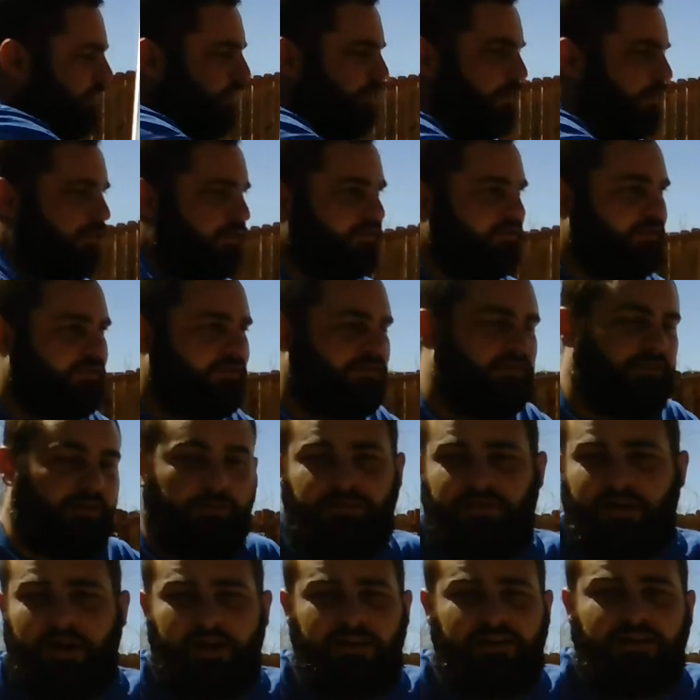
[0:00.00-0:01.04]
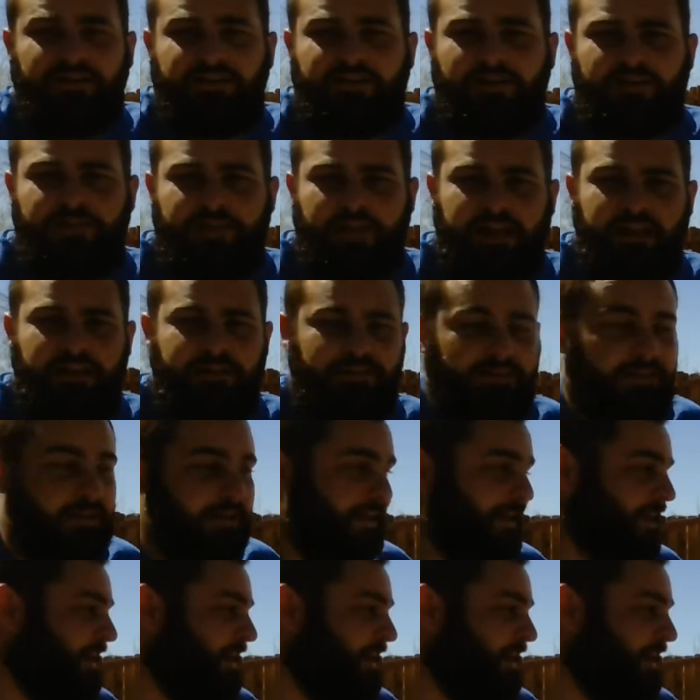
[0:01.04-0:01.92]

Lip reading: there's some scientists that think that